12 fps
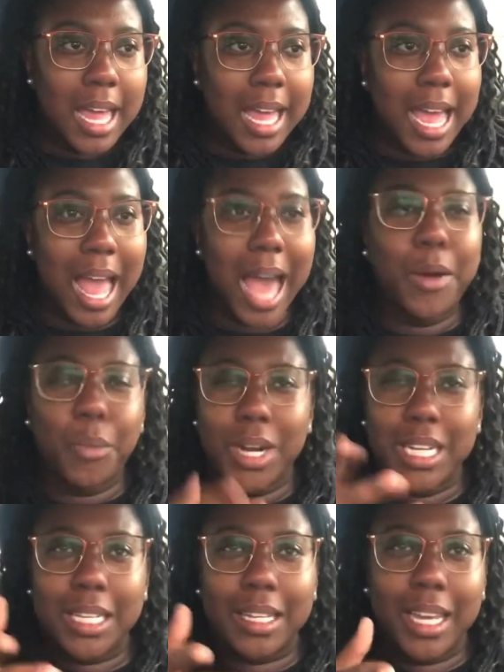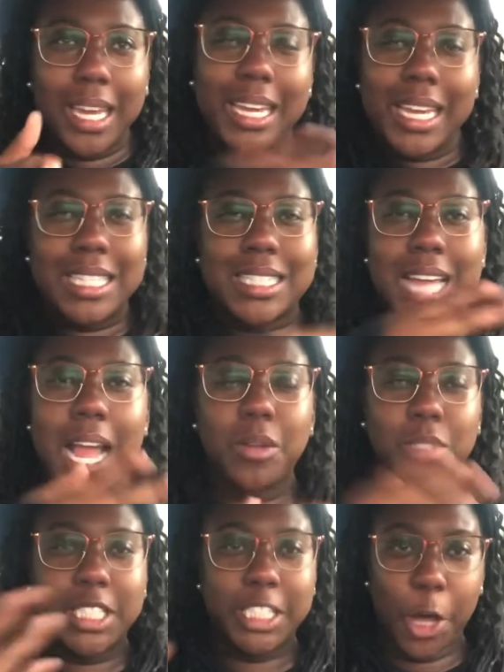I don't want to. It, it,
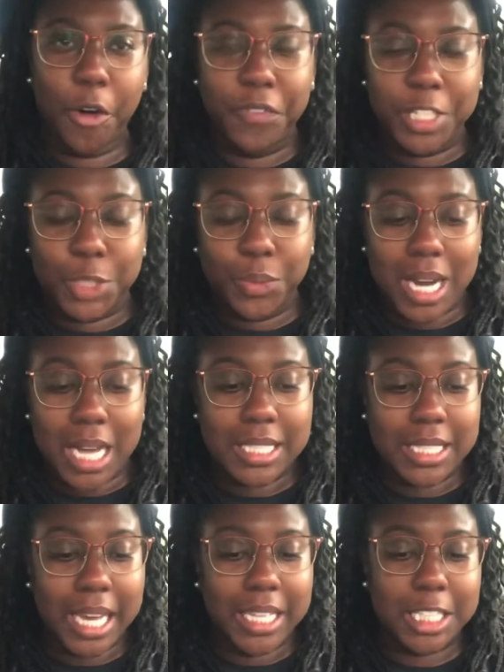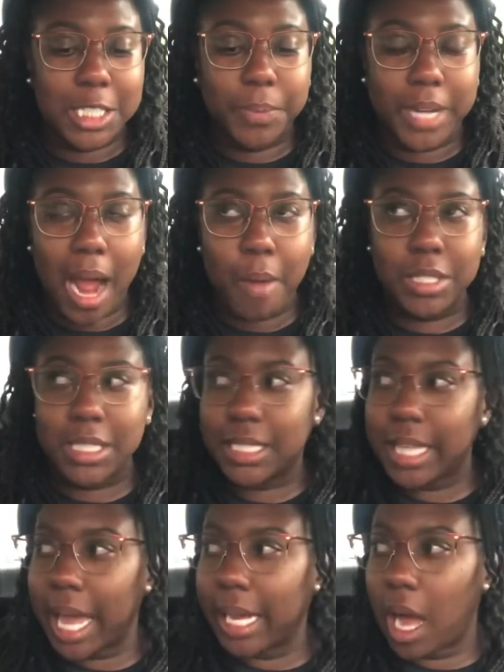sounds selfish when I say this, but I was just
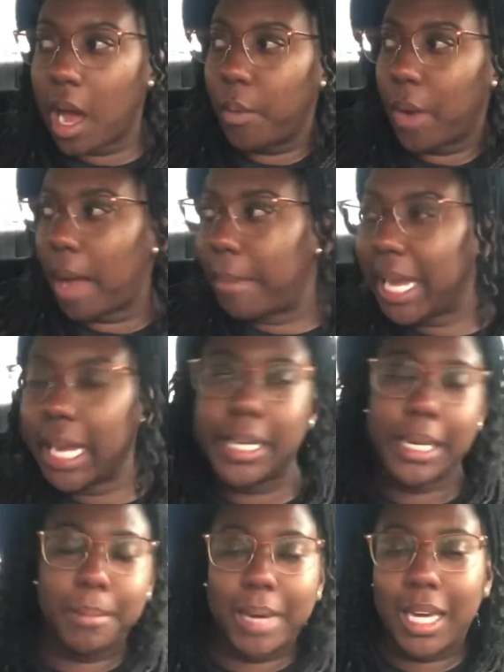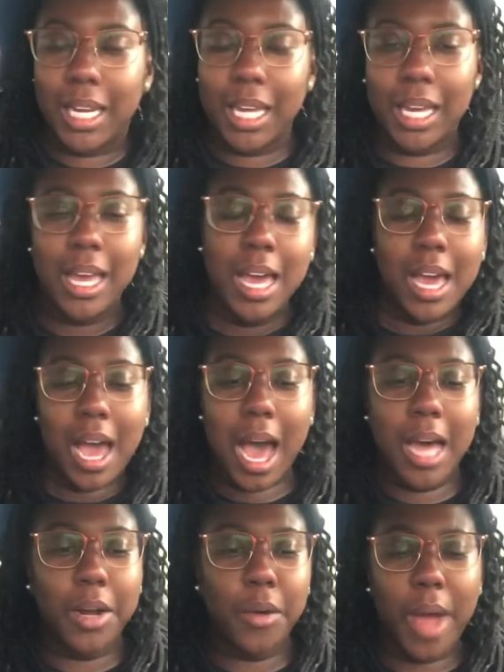like, oh, well, I'm making good money.
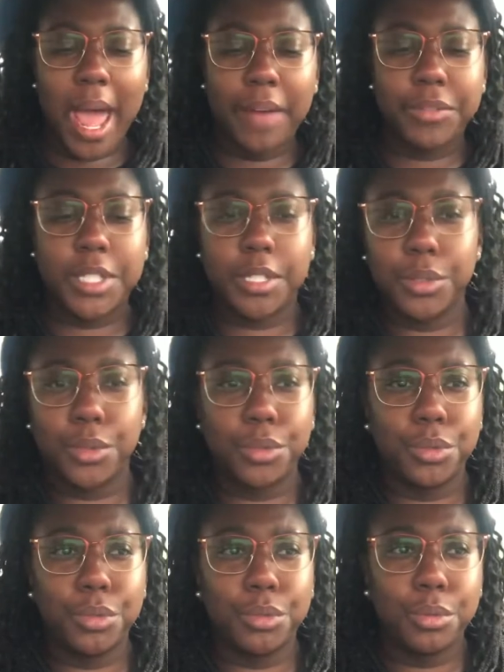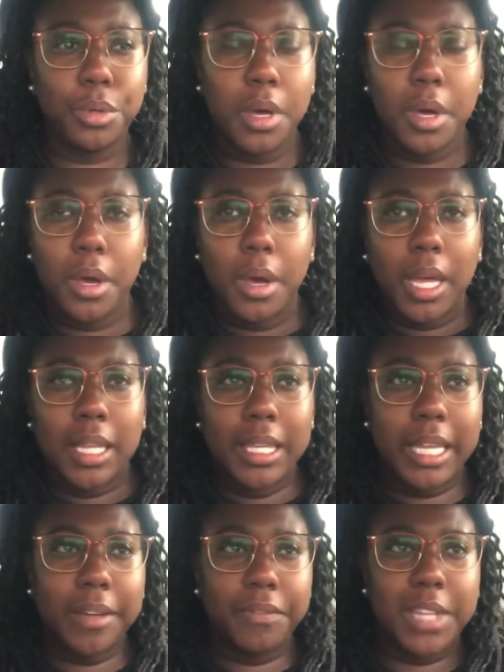I don't have to
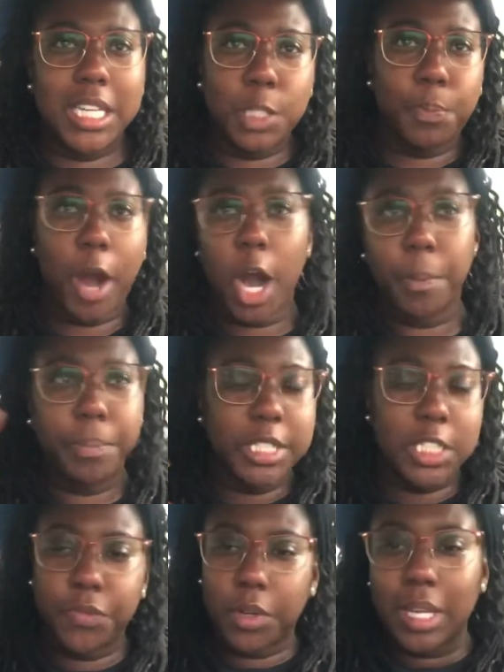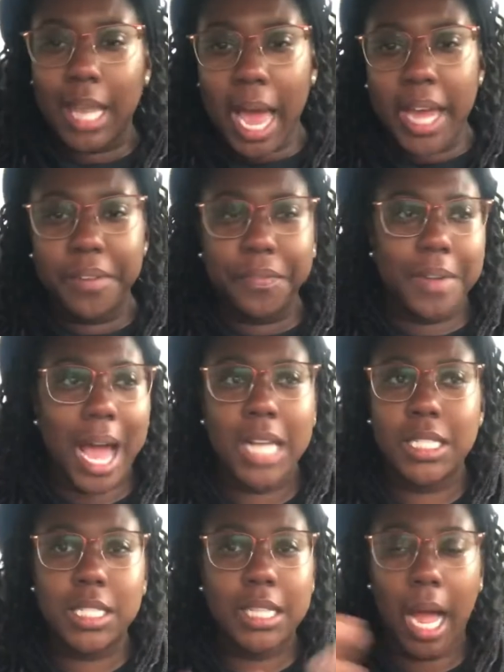live this purposeful life. I
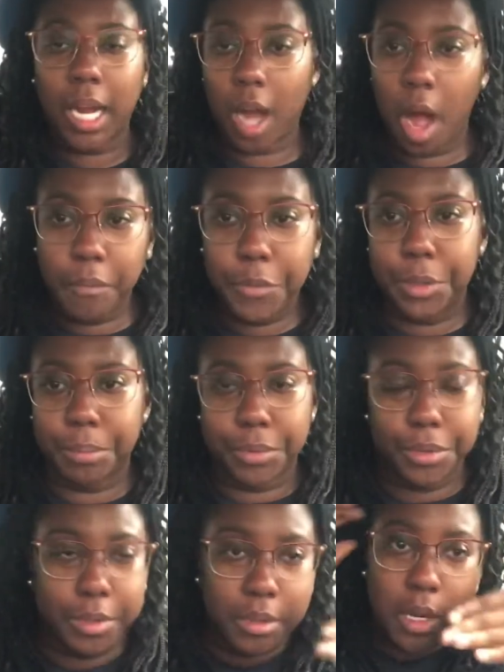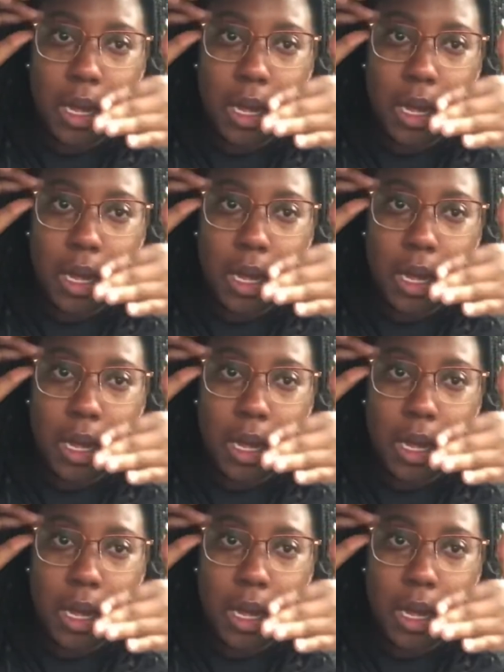just got comfortable.